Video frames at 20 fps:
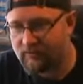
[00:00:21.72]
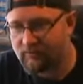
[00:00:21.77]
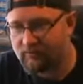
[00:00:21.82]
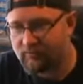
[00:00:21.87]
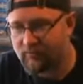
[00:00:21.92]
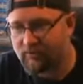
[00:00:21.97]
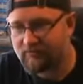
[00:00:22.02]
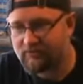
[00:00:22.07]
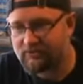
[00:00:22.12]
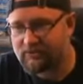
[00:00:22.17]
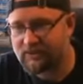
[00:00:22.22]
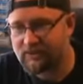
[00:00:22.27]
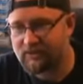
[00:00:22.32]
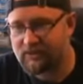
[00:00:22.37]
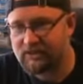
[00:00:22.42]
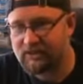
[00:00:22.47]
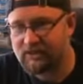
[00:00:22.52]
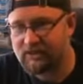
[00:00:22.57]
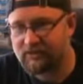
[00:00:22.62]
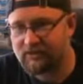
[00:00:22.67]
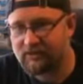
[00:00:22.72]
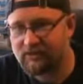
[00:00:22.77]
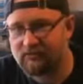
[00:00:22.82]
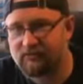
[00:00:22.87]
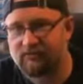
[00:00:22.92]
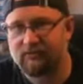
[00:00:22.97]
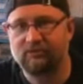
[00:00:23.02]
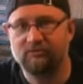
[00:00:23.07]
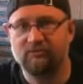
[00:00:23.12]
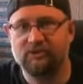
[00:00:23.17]
previously
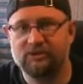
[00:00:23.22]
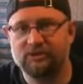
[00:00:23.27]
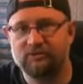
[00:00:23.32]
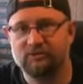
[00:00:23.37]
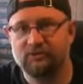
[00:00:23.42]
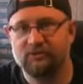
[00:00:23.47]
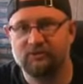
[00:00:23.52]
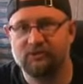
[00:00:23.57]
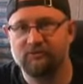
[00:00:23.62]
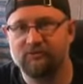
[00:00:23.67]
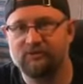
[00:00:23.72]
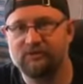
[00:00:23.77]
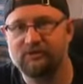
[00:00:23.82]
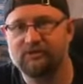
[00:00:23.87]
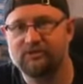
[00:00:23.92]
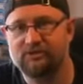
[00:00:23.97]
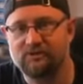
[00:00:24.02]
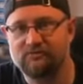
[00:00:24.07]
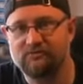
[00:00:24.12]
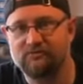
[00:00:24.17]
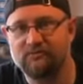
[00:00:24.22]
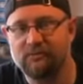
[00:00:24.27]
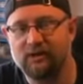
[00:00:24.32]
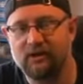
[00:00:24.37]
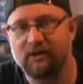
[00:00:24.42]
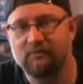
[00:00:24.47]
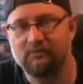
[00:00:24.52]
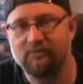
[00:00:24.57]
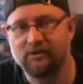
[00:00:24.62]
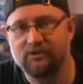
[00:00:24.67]
on some of my own videos
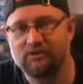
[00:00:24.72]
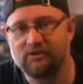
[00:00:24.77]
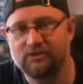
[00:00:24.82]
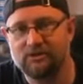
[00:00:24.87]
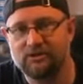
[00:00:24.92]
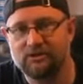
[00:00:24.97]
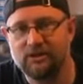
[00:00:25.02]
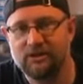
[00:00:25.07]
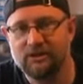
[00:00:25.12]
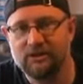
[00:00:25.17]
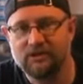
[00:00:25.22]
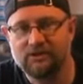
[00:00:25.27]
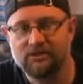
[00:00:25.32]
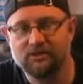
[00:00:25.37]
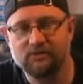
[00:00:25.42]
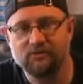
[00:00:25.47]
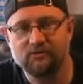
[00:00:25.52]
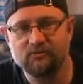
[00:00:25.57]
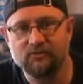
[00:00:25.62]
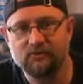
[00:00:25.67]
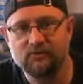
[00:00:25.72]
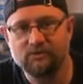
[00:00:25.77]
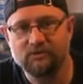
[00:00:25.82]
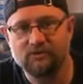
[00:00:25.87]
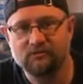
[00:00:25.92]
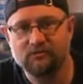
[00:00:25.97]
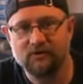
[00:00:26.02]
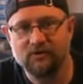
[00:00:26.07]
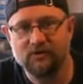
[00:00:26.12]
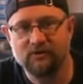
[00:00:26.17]
I posted some
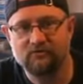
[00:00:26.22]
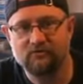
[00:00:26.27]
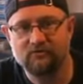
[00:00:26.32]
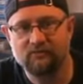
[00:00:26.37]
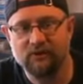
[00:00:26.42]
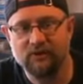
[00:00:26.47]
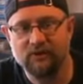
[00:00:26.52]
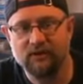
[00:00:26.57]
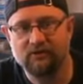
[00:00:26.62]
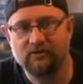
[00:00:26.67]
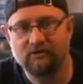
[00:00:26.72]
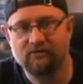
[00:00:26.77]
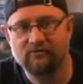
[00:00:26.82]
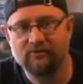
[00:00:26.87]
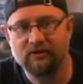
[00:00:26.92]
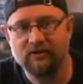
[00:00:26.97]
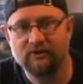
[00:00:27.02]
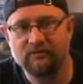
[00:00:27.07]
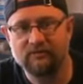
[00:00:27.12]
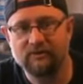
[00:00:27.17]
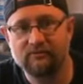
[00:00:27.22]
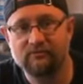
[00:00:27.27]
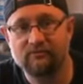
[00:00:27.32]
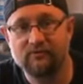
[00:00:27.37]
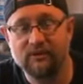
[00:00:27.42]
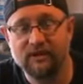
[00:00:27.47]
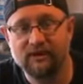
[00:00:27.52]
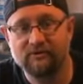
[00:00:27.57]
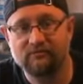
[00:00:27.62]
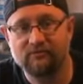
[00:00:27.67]
stuff out there of a build
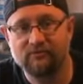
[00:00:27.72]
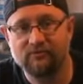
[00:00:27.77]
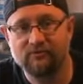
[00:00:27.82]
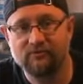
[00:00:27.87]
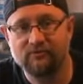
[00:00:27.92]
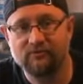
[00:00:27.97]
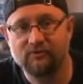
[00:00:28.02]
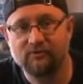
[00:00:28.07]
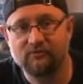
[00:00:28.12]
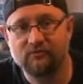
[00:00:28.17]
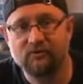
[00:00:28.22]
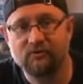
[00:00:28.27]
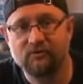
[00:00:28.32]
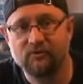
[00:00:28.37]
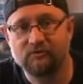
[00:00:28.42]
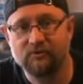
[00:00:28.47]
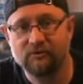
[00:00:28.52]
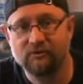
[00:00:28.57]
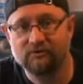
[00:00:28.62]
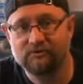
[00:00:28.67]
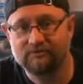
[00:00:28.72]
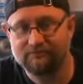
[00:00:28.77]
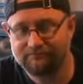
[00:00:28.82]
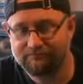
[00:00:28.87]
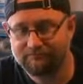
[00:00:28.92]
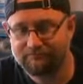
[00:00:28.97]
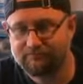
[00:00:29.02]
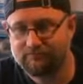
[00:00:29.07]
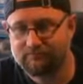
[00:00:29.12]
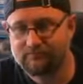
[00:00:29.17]
from the Avro Vulcan build.
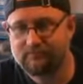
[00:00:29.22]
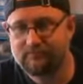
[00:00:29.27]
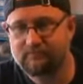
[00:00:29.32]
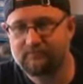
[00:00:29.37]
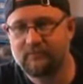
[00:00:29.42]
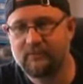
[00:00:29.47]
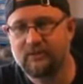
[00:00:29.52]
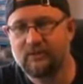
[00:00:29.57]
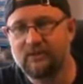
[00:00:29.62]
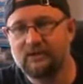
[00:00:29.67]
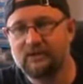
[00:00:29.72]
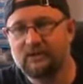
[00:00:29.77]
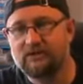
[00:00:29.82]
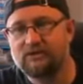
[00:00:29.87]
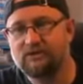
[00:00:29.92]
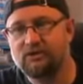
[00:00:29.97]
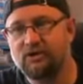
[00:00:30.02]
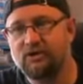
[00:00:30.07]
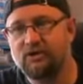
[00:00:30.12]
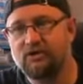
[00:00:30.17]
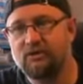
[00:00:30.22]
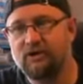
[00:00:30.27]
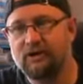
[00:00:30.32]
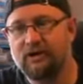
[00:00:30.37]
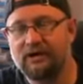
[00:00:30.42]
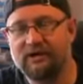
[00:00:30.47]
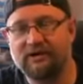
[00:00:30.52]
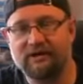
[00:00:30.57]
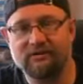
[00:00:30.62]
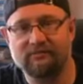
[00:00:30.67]
So,
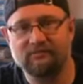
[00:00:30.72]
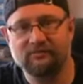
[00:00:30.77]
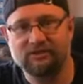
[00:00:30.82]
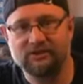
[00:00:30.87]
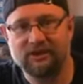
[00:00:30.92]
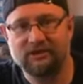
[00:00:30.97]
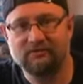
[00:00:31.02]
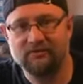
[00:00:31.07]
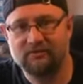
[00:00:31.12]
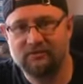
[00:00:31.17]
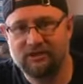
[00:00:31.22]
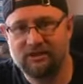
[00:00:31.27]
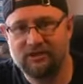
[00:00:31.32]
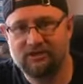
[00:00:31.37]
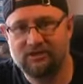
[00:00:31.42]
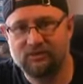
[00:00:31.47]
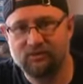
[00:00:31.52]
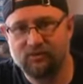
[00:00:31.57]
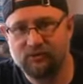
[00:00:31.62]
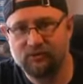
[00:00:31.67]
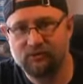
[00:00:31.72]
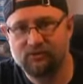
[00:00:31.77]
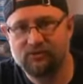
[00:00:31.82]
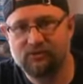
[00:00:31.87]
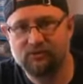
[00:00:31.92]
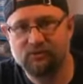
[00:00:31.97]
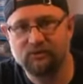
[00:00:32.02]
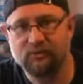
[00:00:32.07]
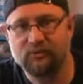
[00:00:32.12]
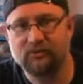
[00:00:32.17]
and unfortunately I never got a chance to post
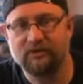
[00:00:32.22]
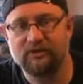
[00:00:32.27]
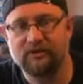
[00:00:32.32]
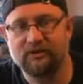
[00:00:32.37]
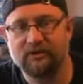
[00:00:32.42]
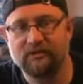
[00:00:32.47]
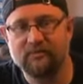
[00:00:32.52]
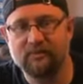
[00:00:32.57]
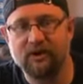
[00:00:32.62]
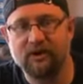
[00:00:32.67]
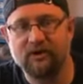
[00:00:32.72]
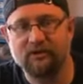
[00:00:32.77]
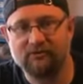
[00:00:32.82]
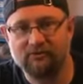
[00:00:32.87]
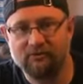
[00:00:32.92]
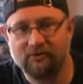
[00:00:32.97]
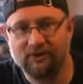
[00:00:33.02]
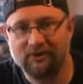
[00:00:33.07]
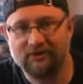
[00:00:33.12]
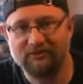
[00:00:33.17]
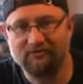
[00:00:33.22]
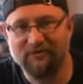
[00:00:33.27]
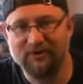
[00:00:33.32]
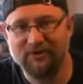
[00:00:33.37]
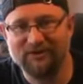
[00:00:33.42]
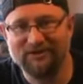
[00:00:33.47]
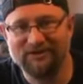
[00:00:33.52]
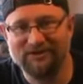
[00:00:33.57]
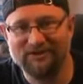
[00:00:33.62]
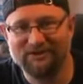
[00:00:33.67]
up the part 3
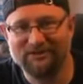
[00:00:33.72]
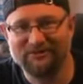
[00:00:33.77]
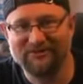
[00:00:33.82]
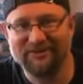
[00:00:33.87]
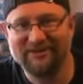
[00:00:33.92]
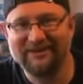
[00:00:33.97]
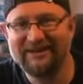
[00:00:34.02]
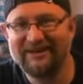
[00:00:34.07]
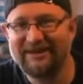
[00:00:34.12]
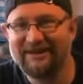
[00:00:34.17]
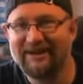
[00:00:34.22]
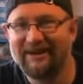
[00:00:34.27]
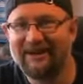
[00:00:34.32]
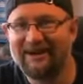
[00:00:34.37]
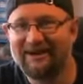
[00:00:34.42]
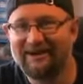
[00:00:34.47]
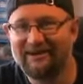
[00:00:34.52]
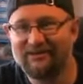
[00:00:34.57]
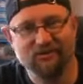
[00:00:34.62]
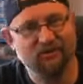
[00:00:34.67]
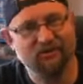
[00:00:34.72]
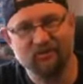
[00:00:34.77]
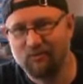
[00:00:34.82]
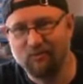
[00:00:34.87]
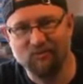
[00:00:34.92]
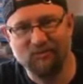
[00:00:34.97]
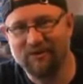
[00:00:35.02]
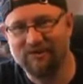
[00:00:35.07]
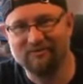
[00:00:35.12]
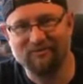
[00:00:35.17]
version of it, or
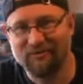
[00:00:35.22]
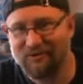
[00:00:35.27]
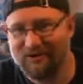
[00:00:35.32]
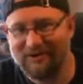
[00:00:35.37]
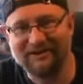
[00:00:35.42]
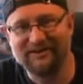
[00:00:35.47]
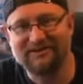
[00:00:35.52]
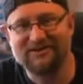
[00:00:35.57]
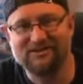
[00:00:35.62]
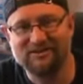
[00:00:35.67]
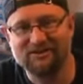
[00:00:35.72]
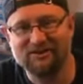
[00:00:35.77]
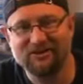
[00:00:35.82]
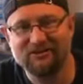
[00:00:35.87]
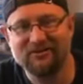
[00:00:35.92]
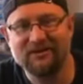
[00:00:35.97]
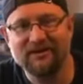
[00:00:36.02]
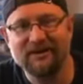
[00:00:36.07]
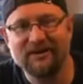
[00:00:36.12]
whatever I needed to do,